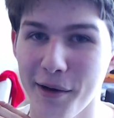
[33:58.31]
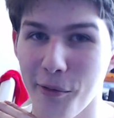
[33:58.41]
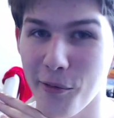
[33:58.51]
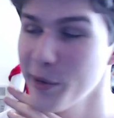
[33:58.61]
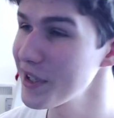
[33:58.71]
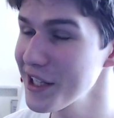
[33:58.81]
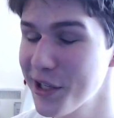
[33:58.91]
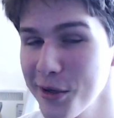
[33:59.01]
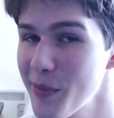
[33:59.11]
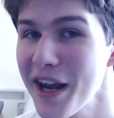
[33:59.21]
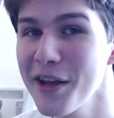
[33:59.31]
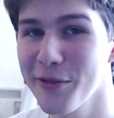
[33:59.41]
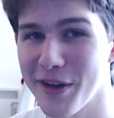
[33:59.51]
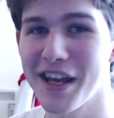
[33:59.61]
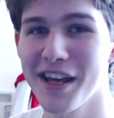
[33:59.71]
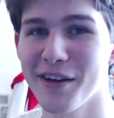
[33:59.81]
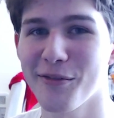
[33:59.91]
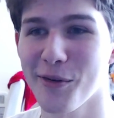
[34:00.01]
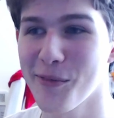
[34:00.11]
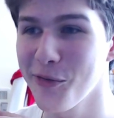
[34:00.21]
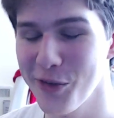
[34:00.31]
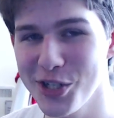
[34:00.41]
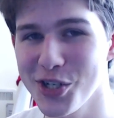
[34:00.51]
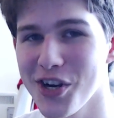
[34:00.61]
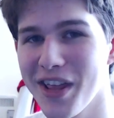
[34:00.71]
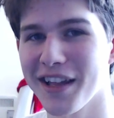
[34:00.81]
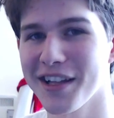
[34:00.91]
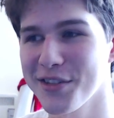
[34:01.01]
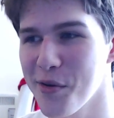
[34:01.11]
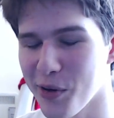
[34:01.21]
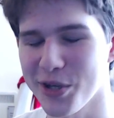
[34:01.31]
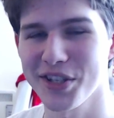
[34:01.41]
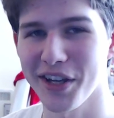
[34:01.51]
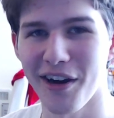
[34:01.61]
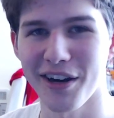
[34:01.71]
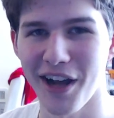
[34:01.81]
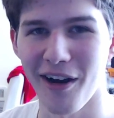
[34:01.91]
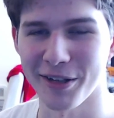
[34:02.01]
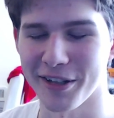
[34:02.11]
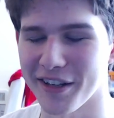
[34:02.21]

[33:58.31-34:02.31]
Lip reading: really could benefit from a feature that lets you push the card harder,